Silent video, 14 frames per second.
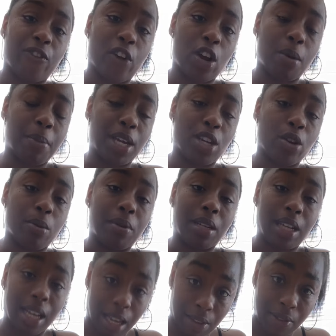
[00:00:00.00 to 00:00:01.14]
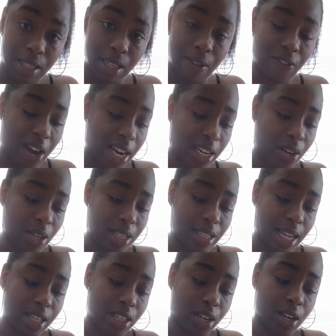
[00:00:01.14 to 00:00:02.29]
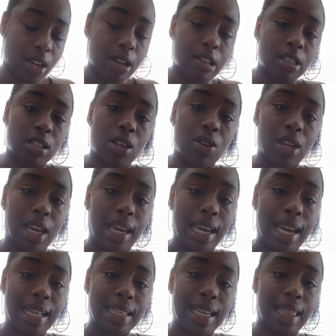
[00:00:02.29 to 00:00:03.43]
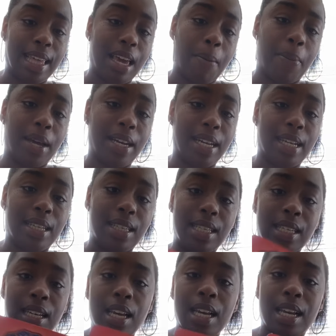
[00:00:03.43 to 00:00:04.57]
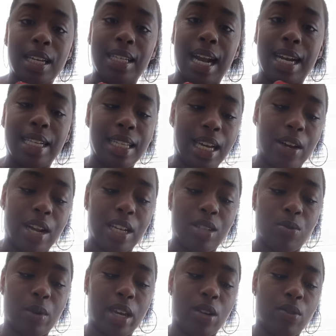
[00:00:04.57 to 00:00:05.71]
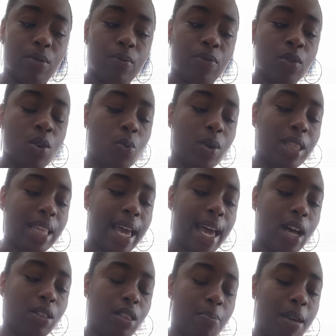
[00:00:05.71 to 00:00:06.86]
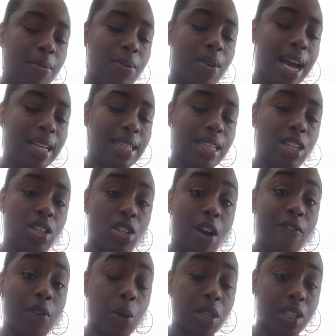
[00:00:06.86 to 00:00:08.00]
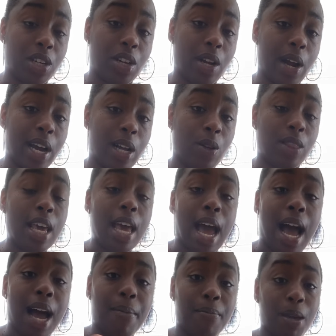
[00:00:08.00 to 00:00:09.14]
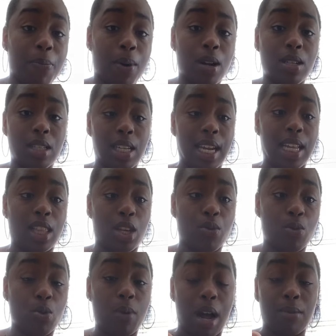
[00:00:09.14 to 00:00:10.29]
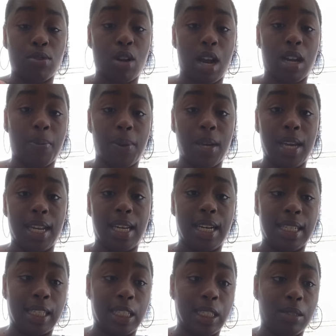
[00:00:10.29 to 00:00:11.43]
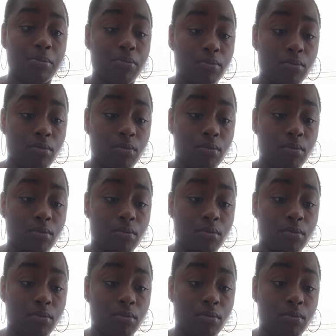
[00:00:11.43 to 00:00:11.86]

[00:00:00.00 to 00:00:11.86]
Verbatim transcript: firm in your beliefs. Finding your center so you can get to the abundance because that is here as well. With the health, maybe you guys need to start focusing on your health. I'm me personally in the group. I'm trying to put um